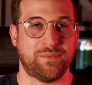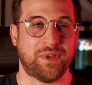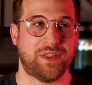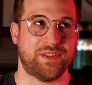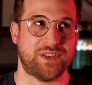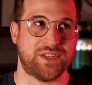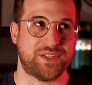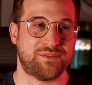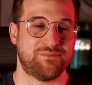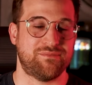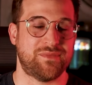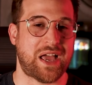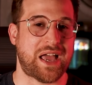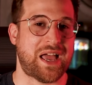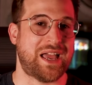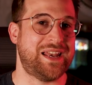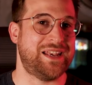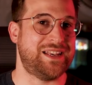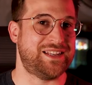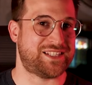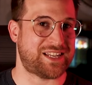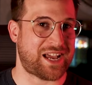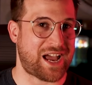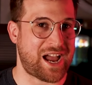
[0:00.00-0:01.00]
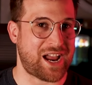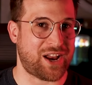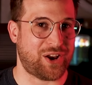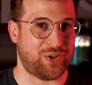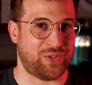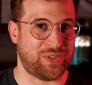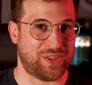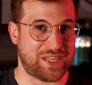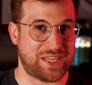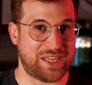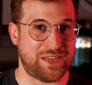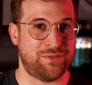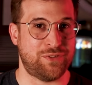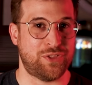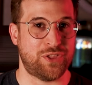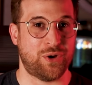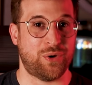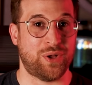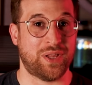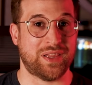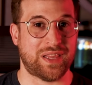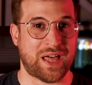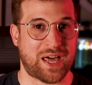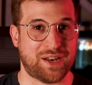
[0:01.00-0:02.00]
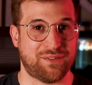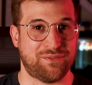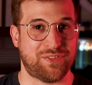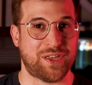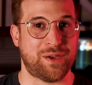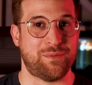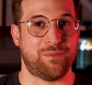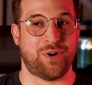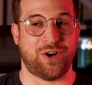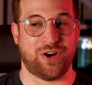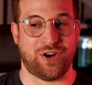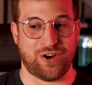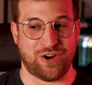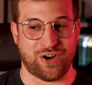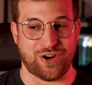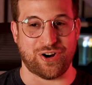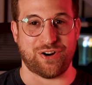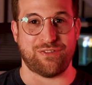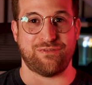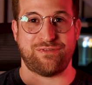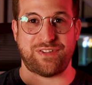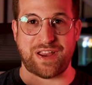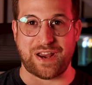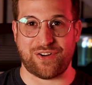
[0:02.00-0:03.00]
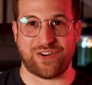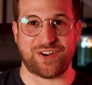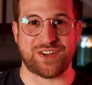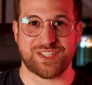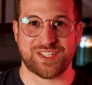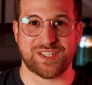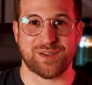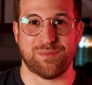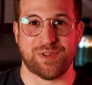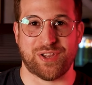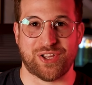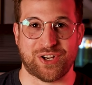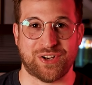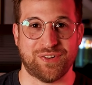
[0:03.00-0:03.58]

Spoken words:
at least not entirely, even though a lot of them are very similar.